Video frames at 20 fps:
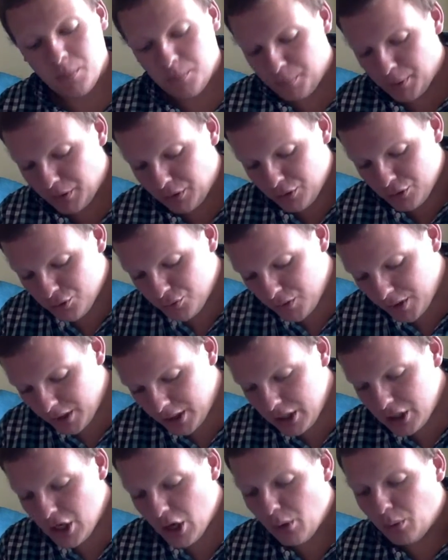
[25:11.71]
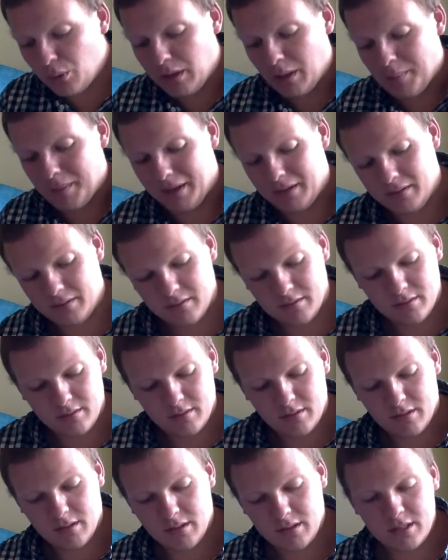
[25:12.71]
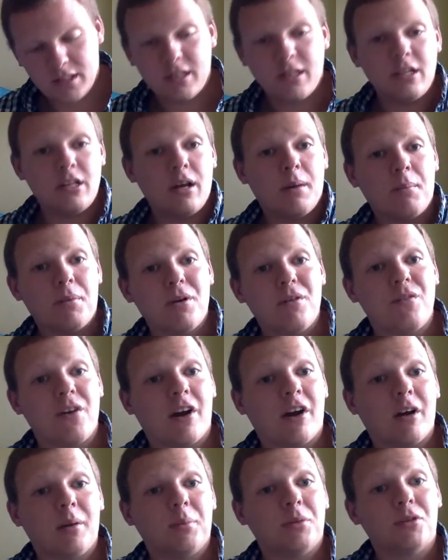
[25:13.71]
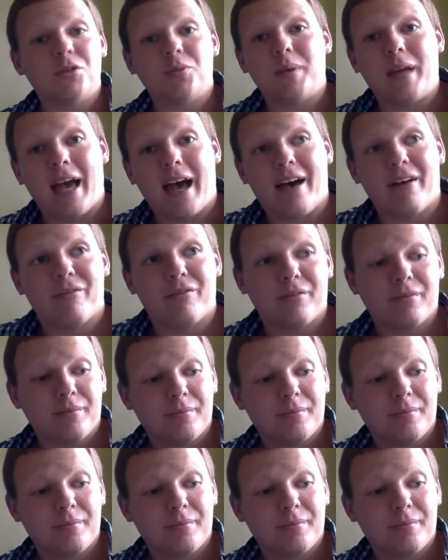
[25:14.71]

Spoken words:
but there's really no limit to the number of variables we have.